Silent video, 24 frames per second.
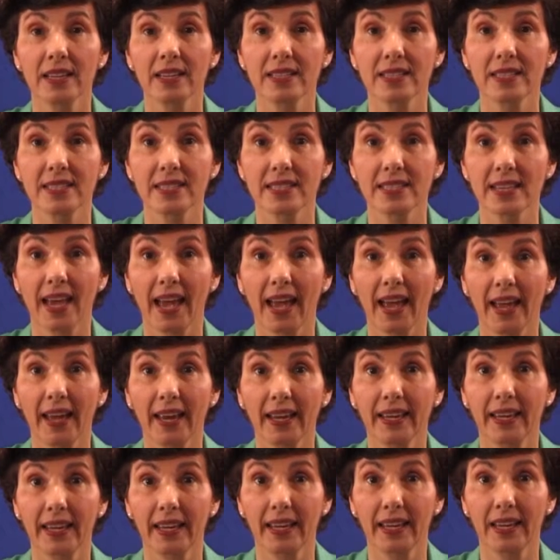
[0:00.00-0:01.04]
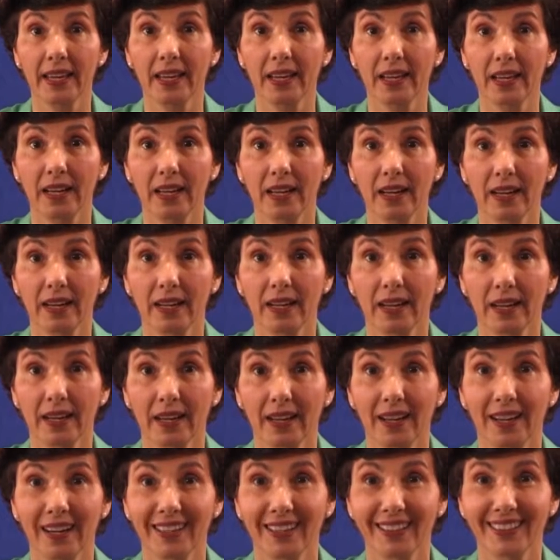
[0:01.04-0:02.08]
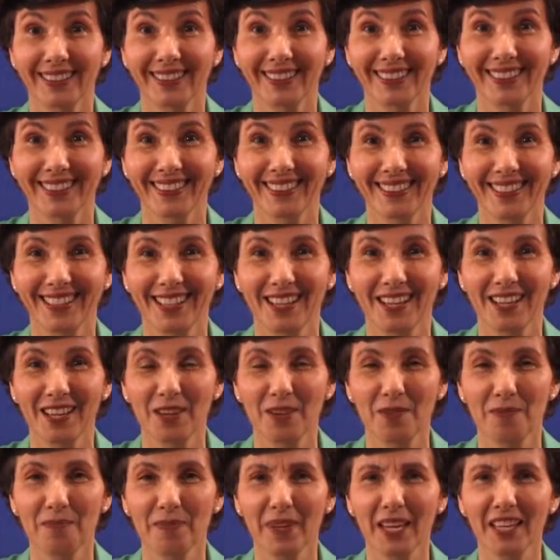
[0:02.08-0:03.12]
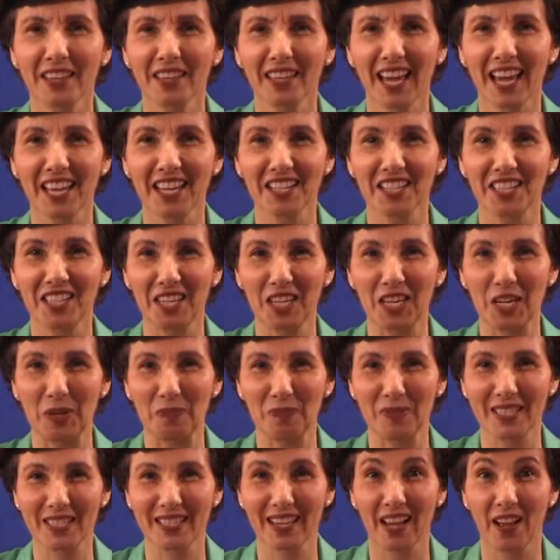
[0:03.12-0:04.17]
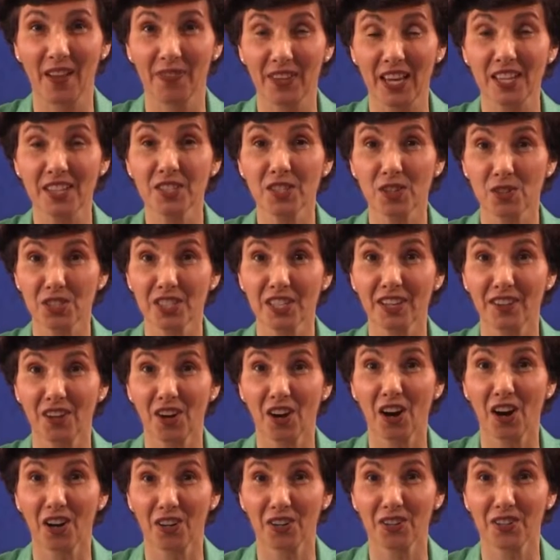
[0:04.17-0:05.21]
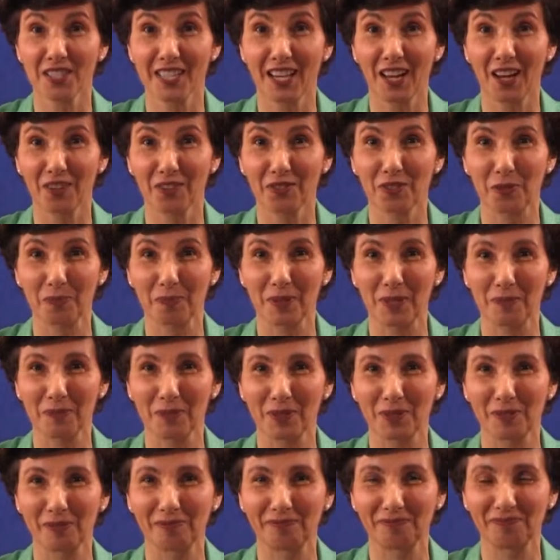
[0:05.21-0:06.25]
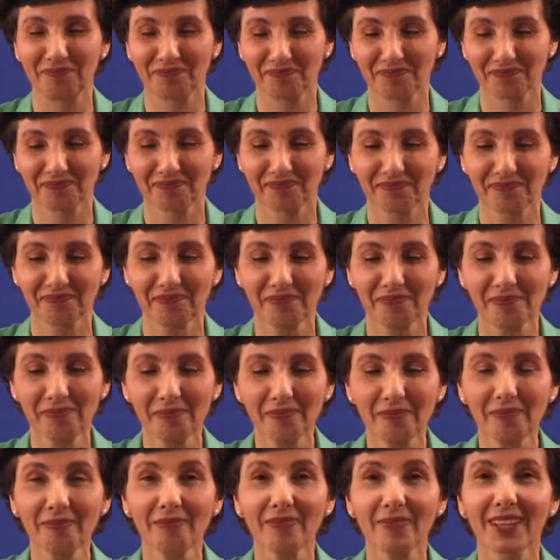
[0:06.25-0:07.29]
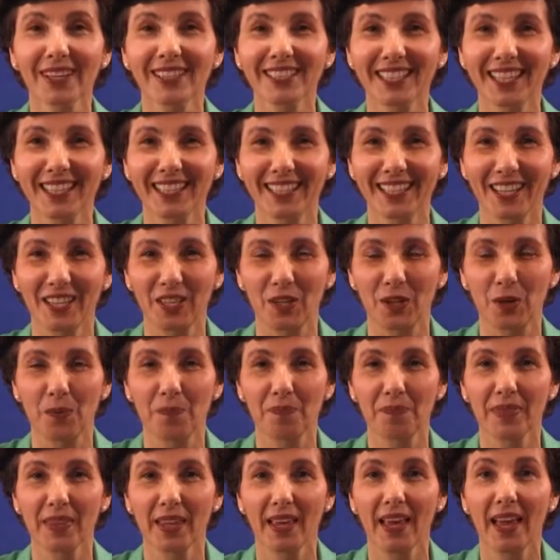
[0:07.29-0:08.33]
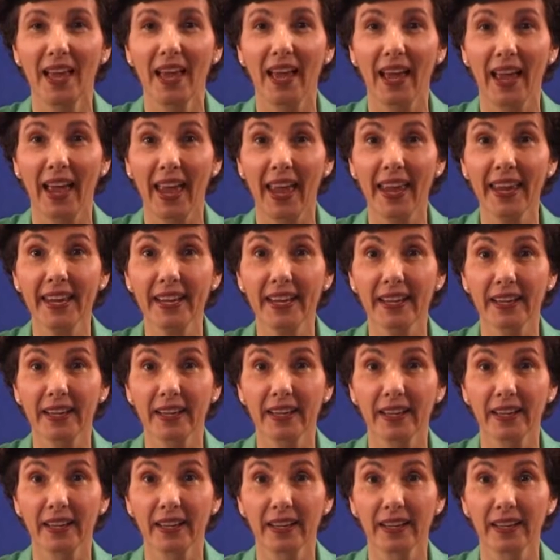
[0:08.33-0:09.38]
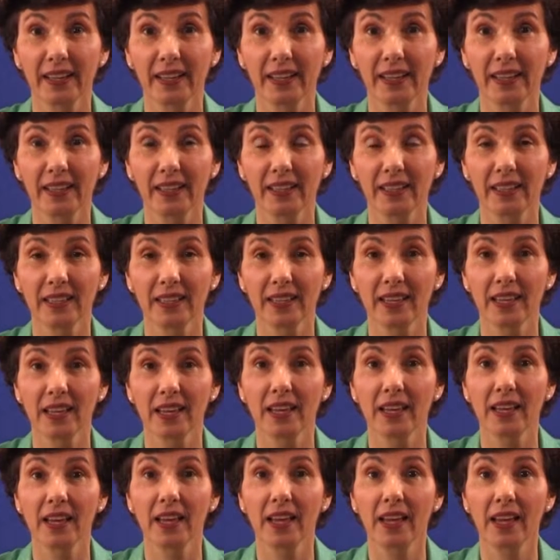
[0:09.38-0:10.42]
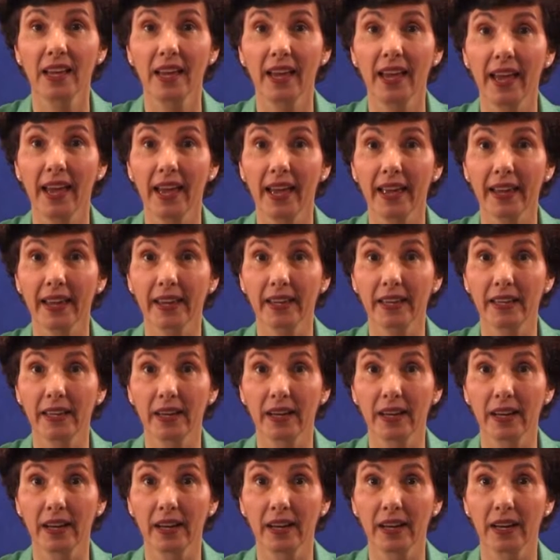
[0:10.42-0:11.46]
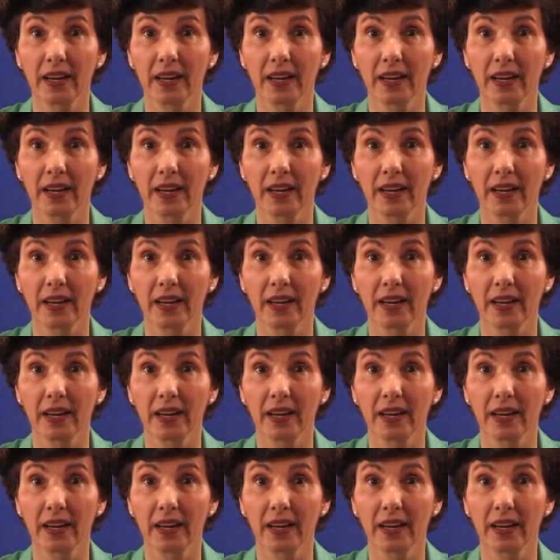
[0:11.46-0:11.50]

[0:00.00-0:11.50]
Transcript: sagging, ga ga ga. Make that deep sound. That's usually the harder sound for people. Let's continue. Ache, egg,